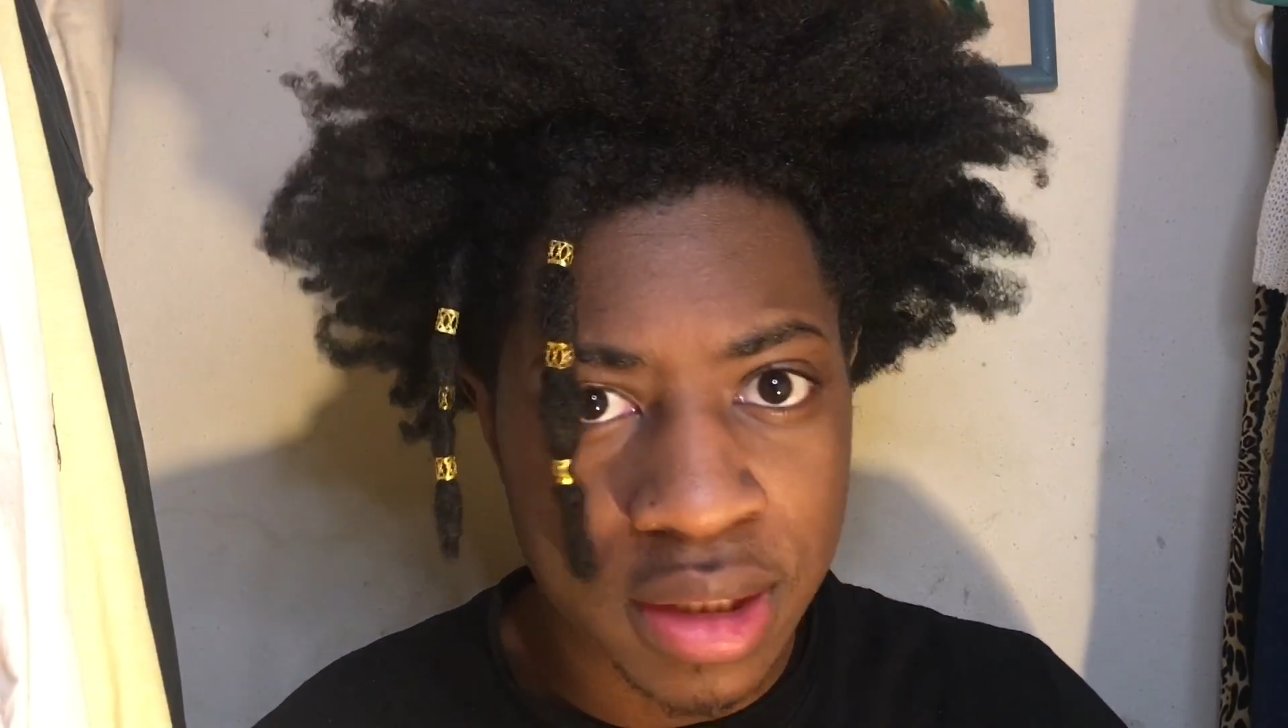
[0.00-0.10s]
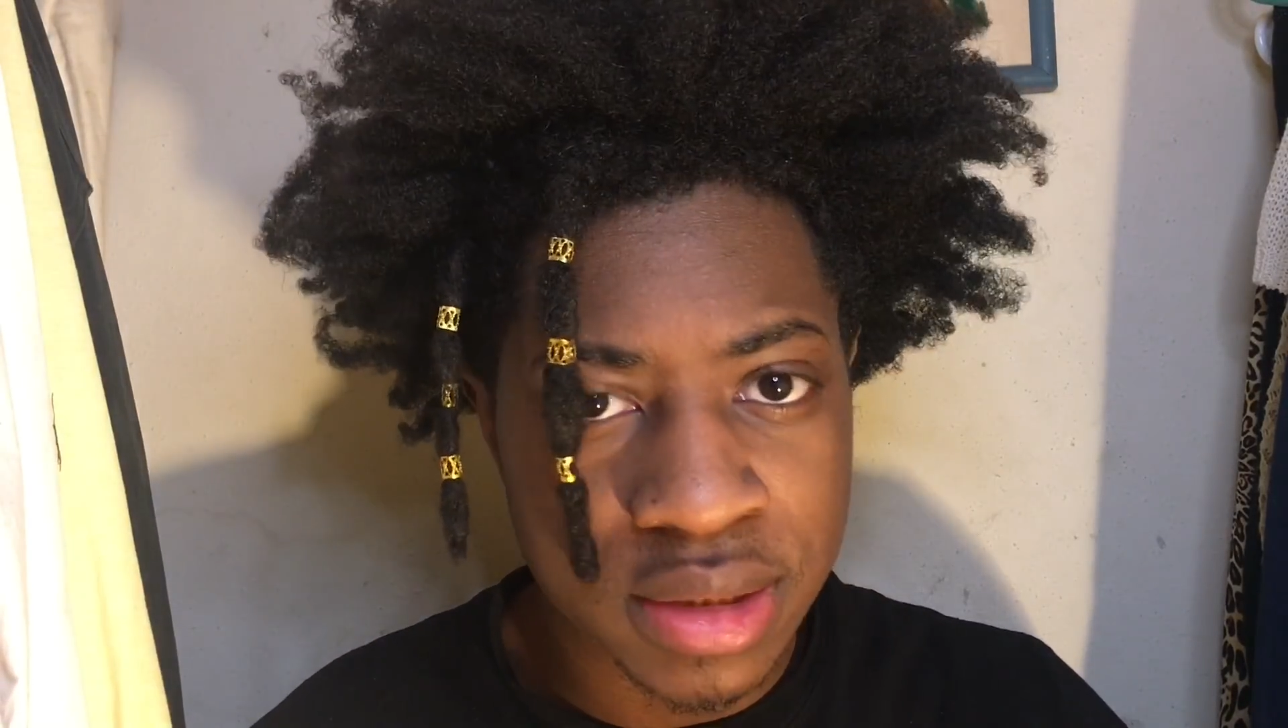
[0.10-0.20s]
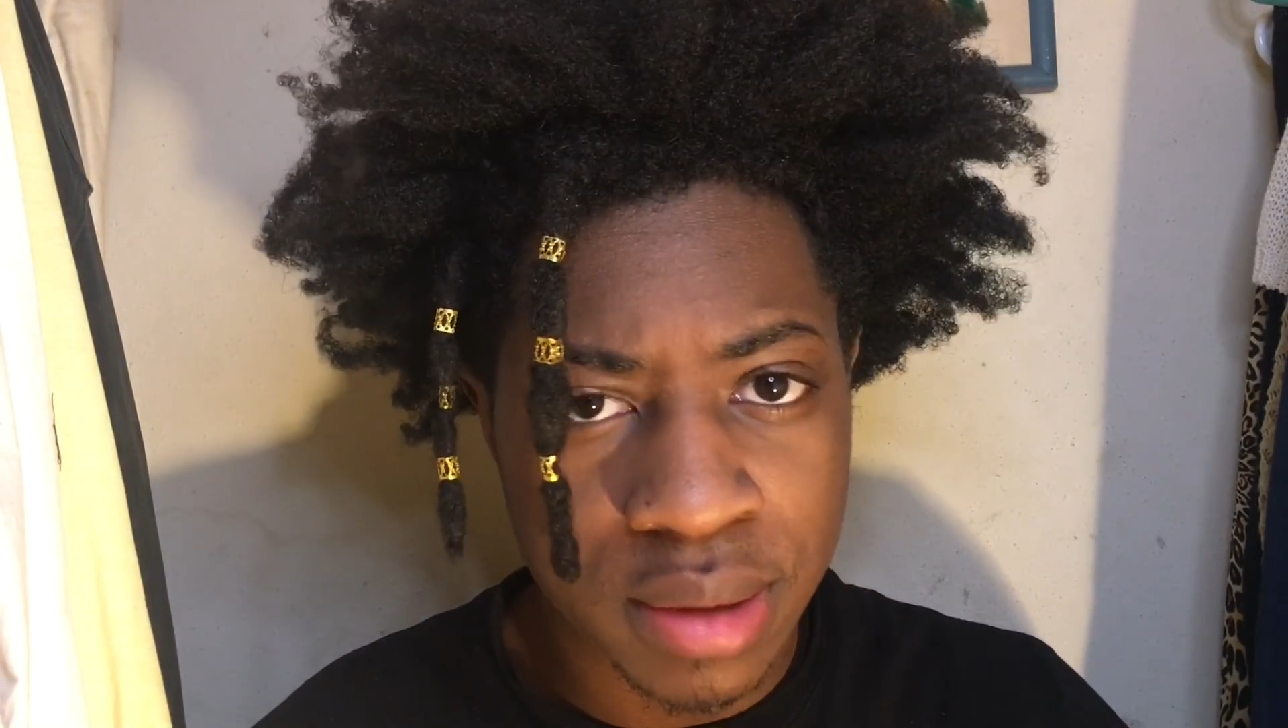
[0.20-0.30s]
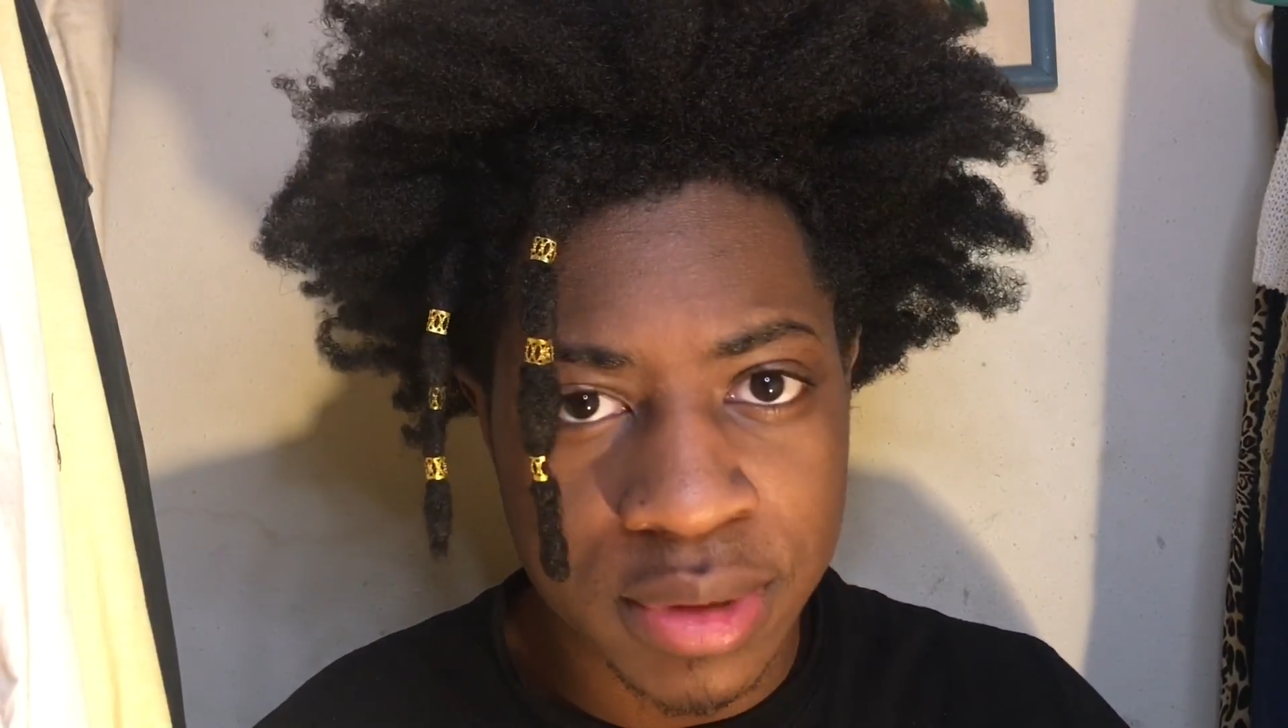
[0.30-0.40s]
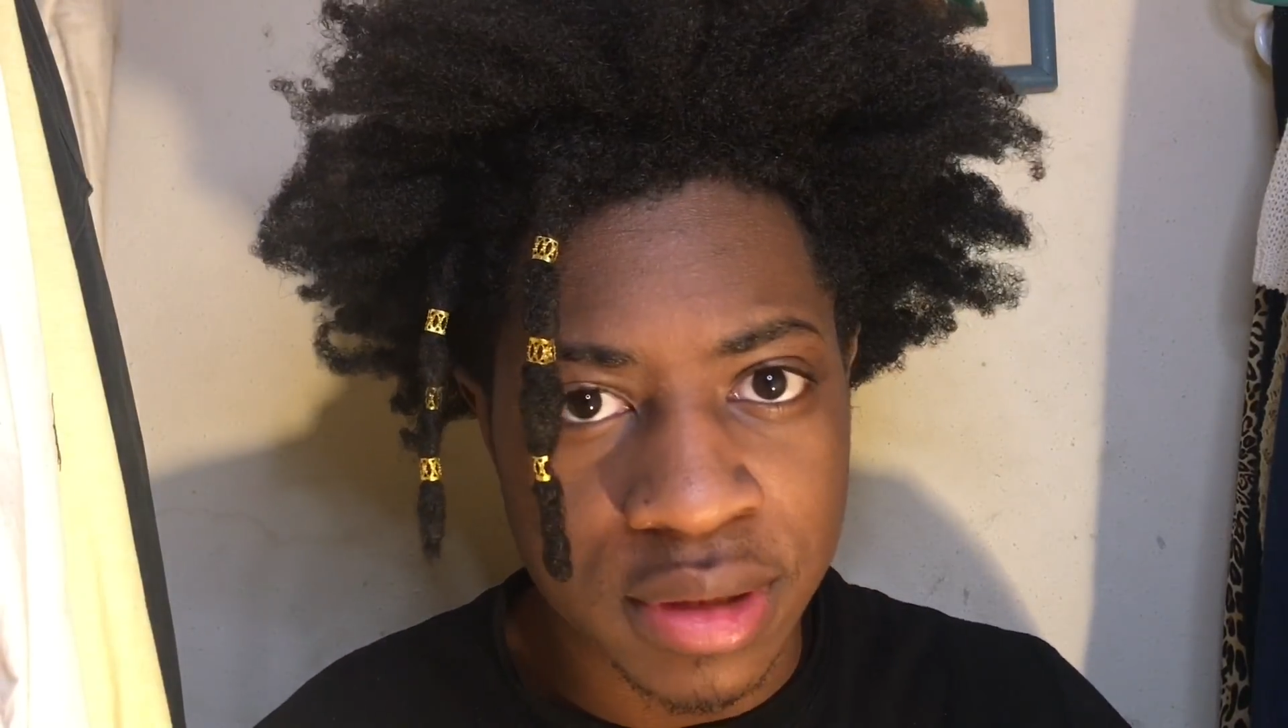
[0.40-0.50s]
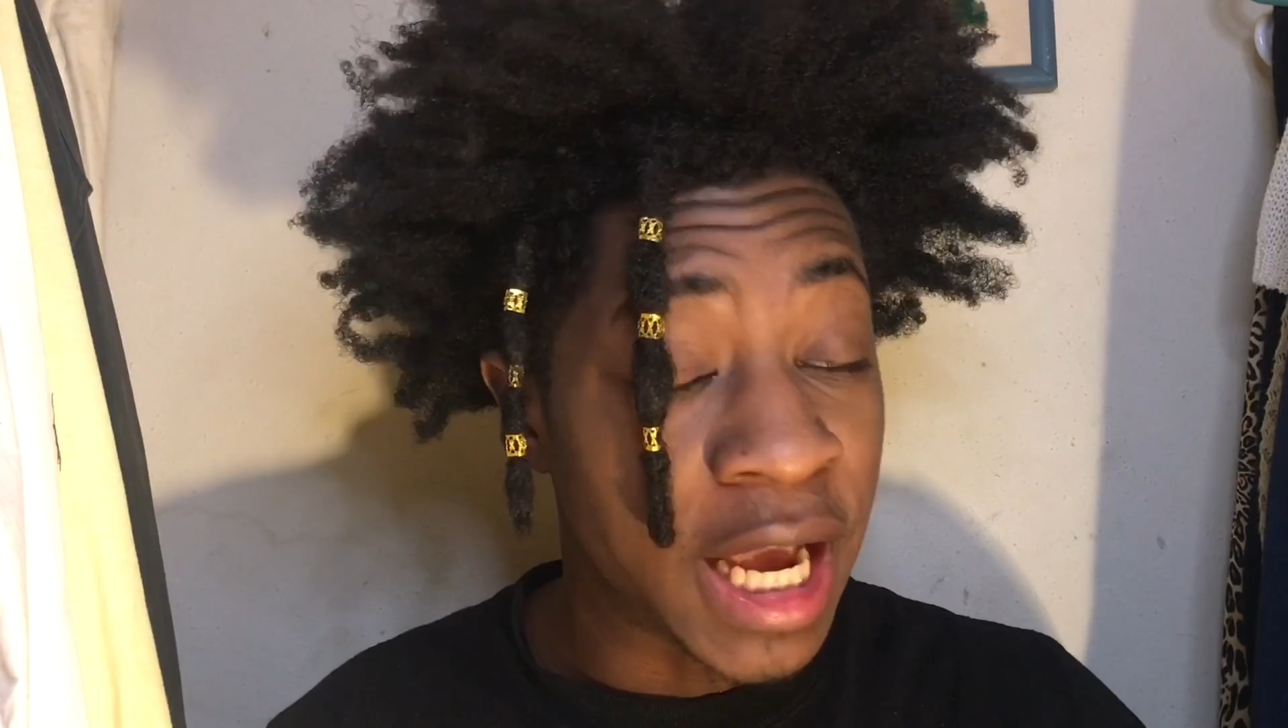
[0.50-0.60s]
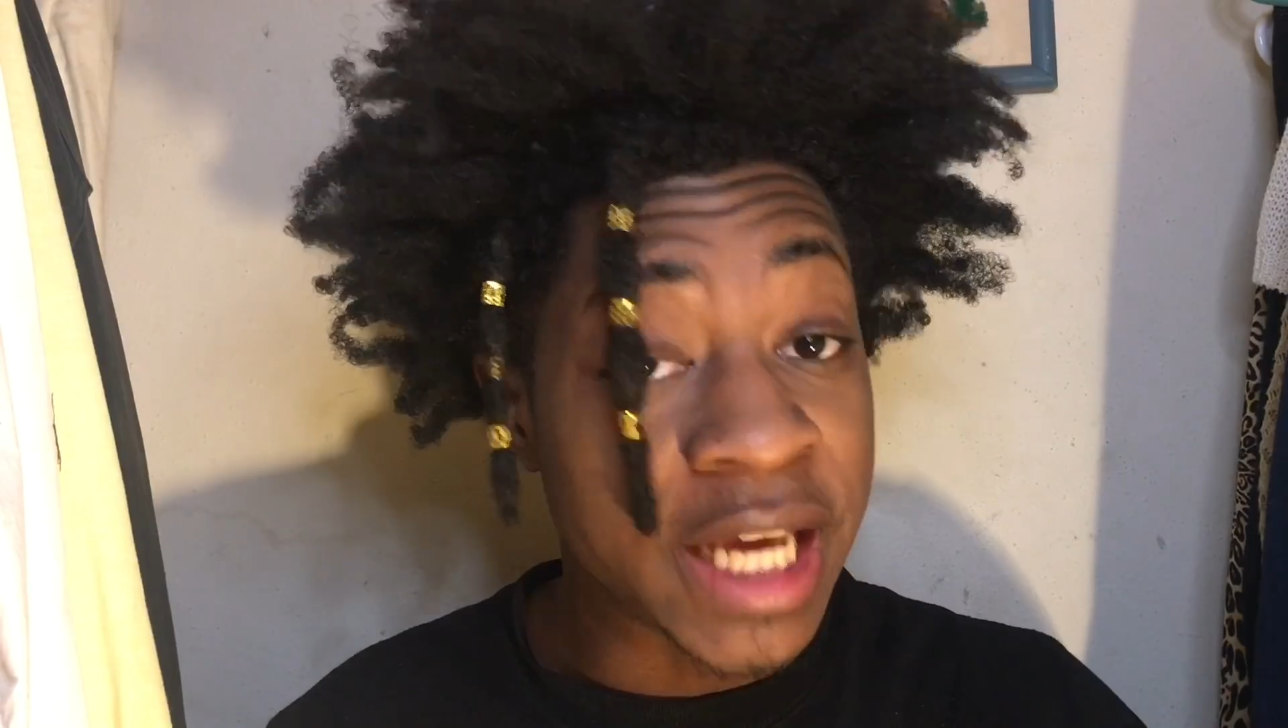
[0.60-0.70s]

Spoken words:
us something.